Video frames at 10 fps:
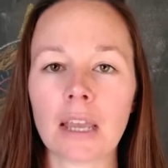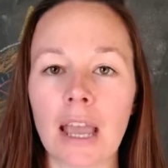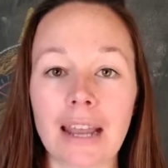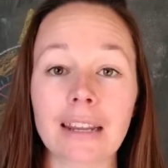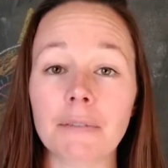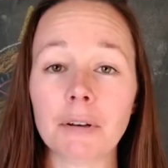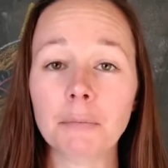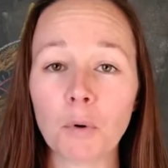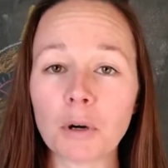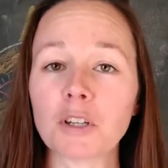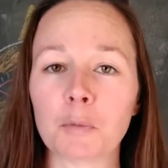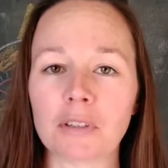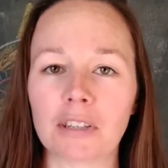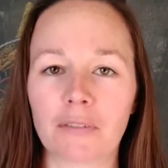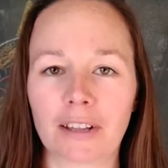And even more
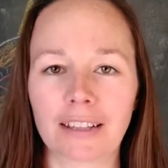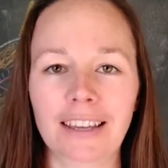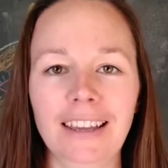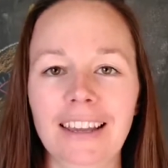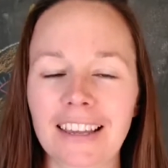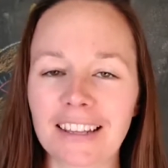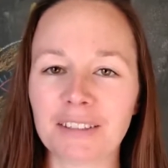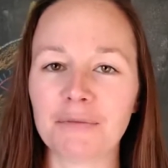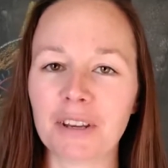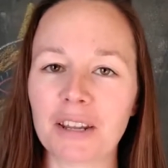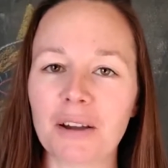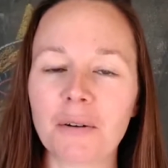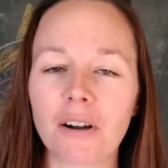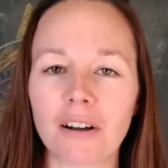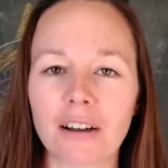specifically, it's a video
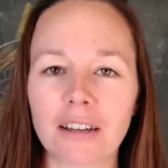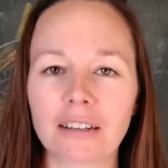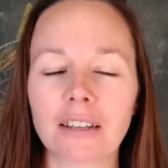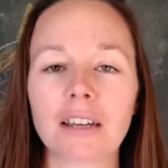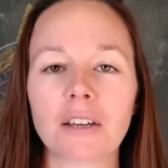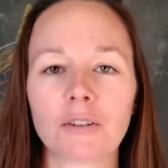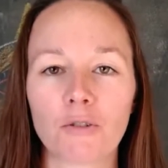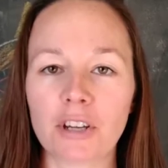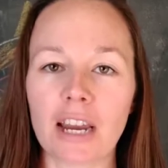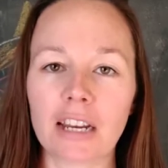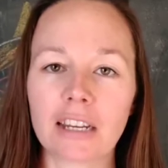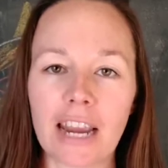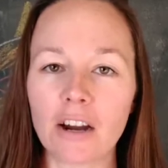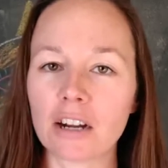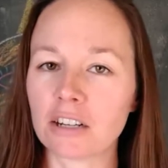on creating
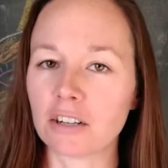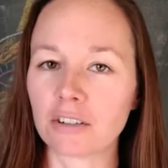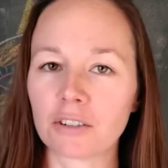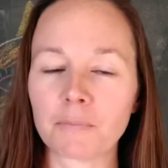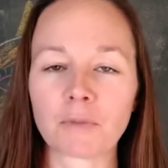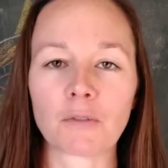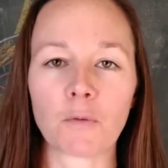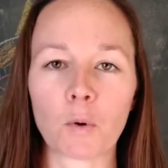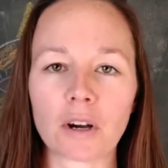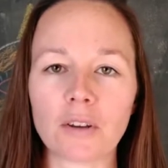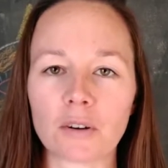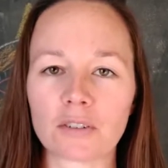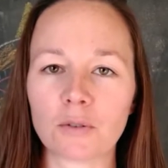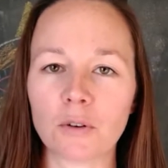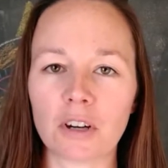characters for your
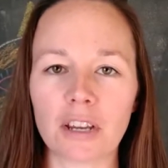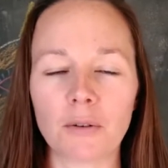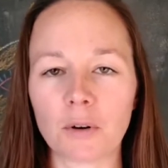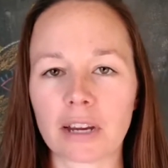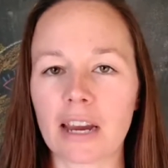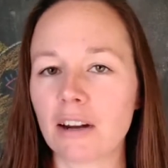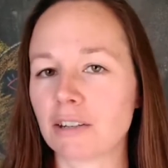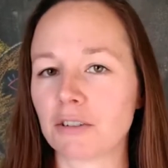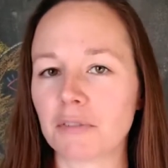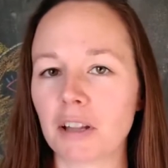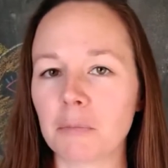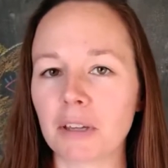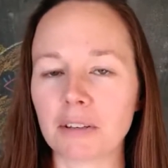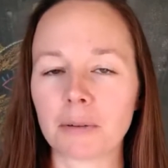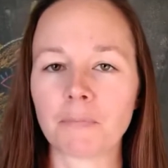story or character
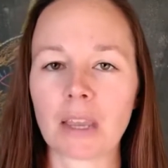development.